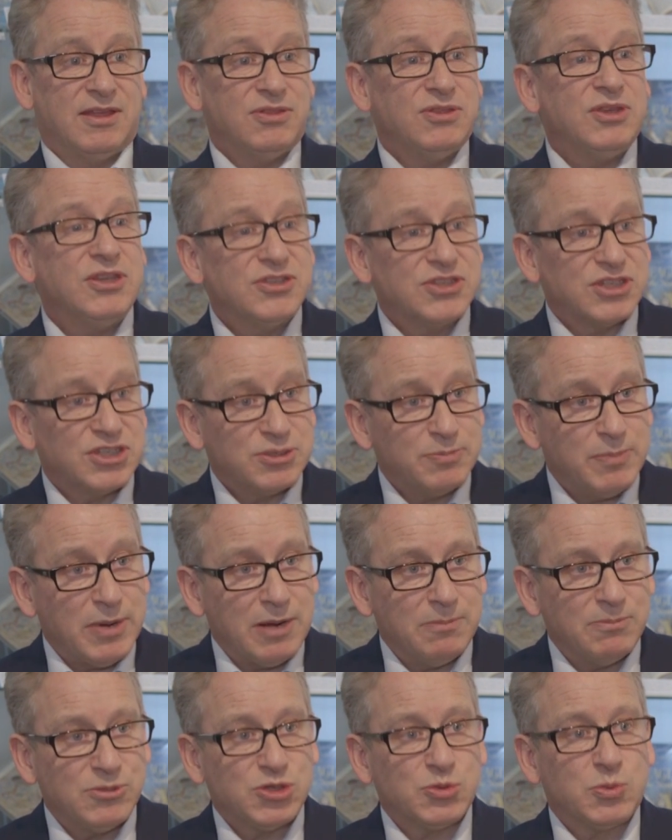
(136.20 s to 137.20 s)
These
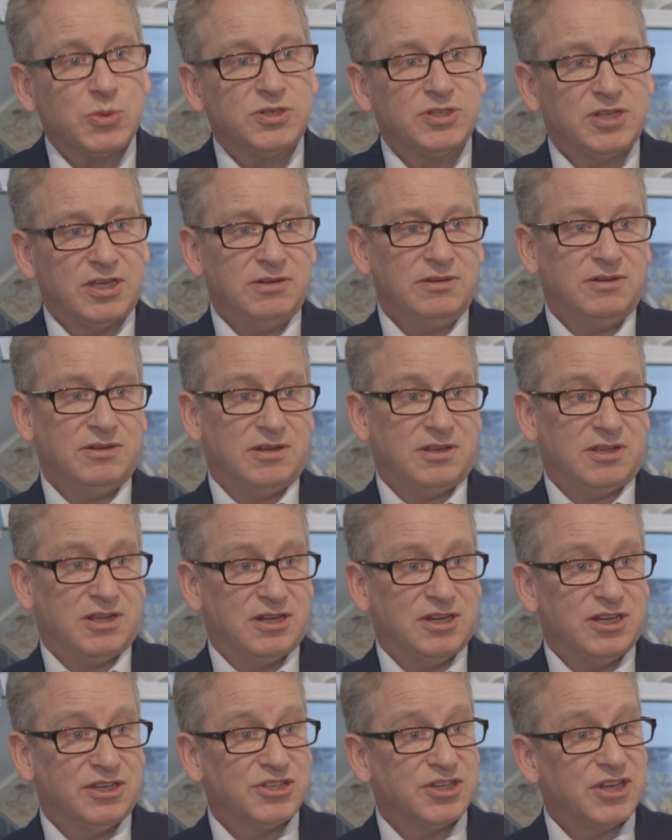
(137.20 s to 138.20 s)
experiments were done
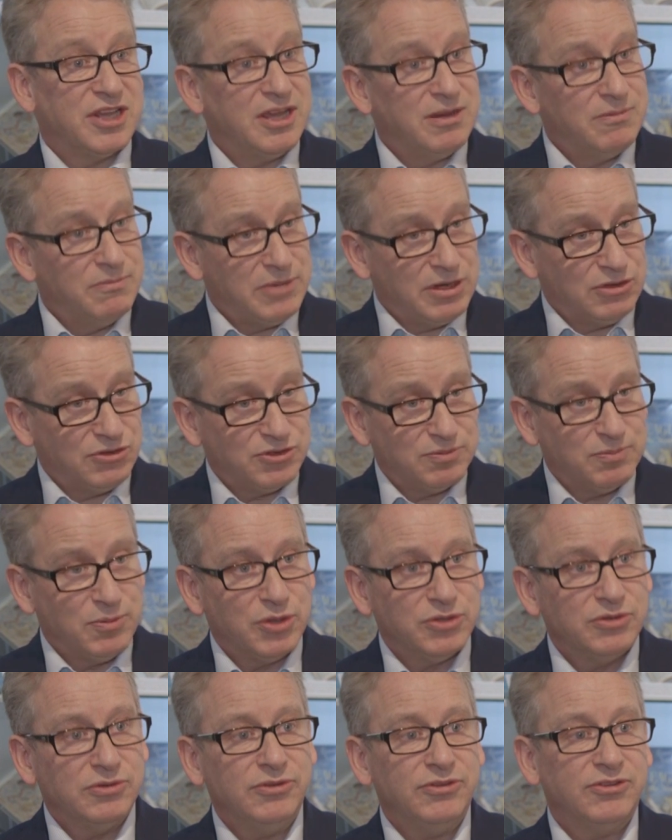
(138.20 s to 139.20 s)
initially in mouse
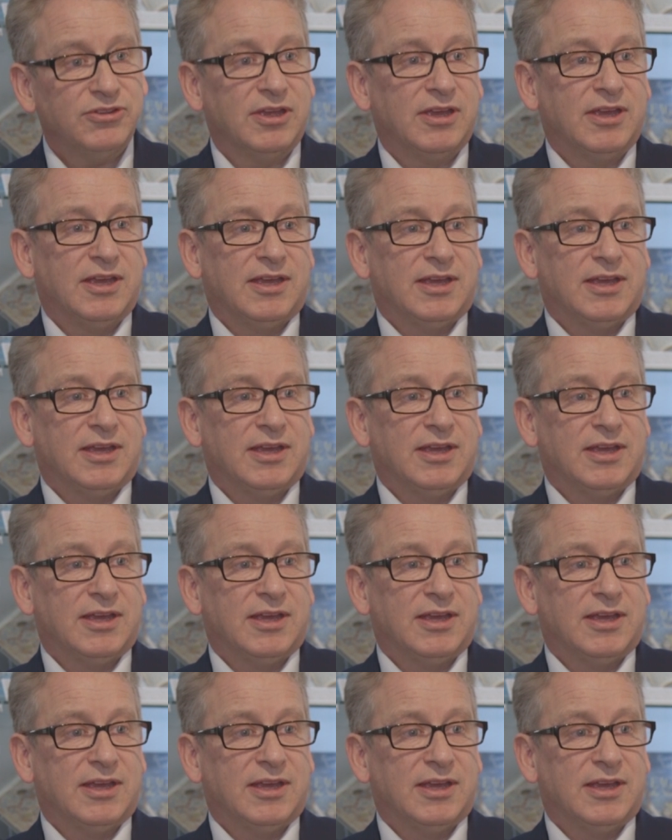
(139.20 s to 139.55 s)
models